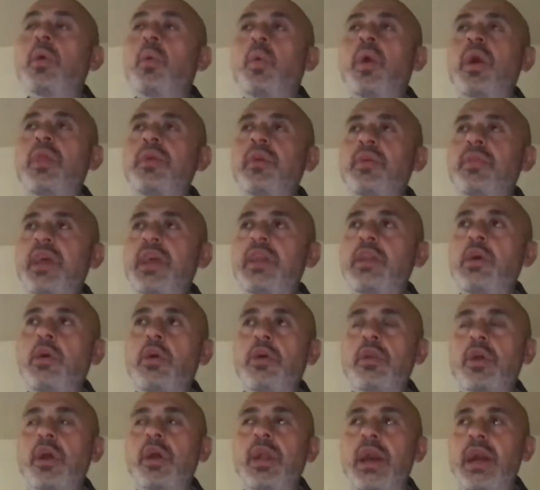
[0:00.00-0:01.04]
whether they
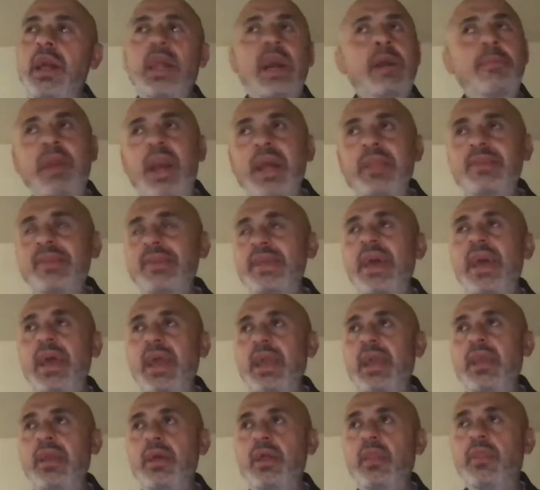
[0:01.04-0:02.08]
know it or not. I'm not
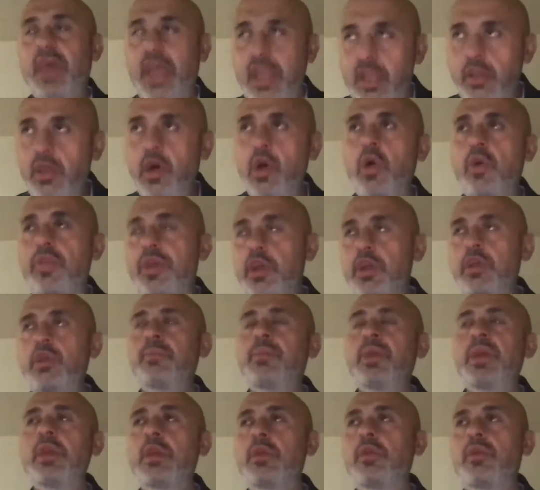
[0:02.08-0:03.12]
saying they know they're
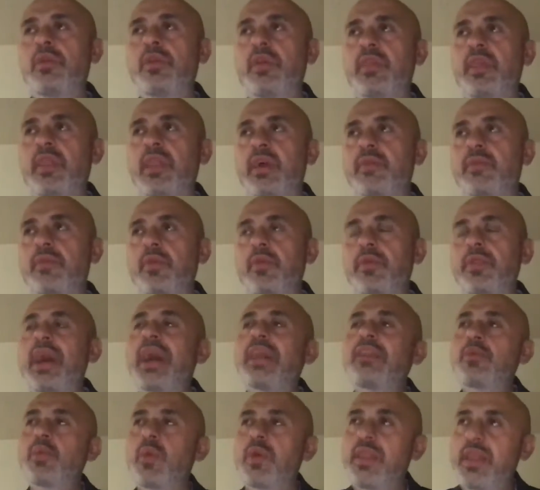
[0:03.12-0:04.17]
being used of the devil.
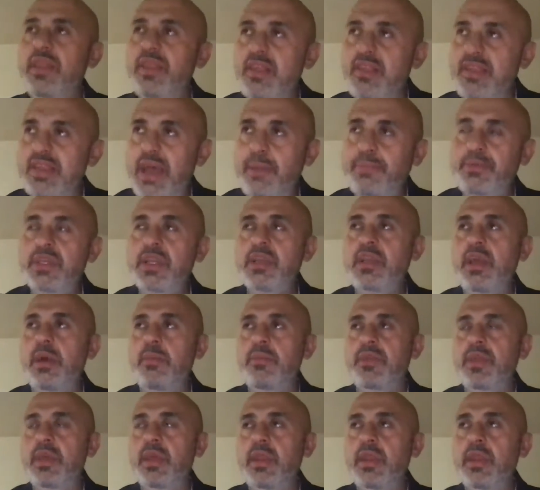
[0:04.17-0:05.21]
That's where the deception
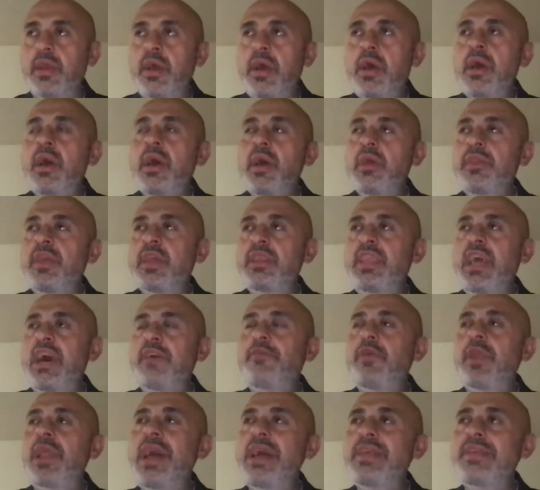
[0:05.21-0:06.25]
comes in. The
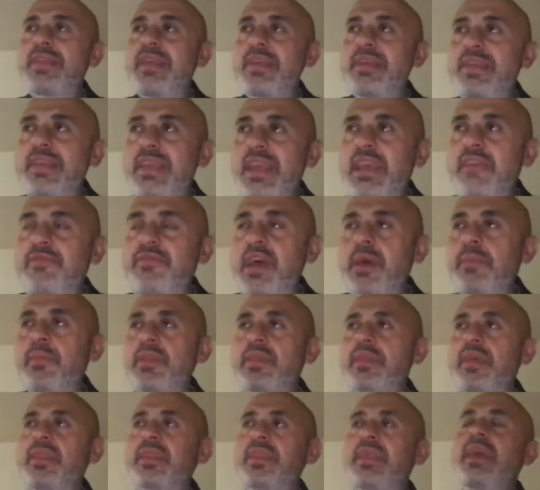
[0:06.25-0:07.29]
devil has deceived them
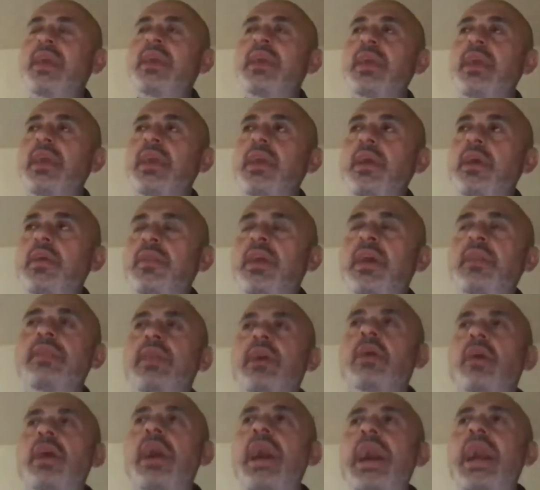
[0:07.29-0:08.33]
into thinking that
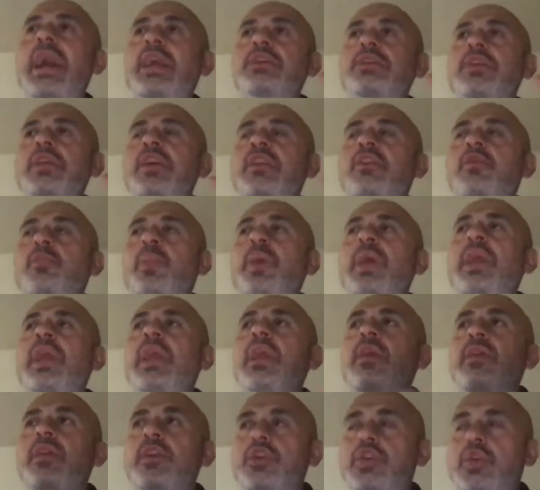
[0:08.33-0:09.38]
they're actually
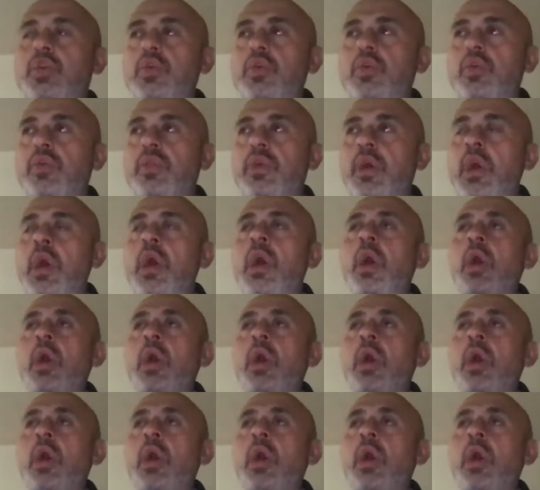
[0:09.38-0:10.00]
speaking the truth,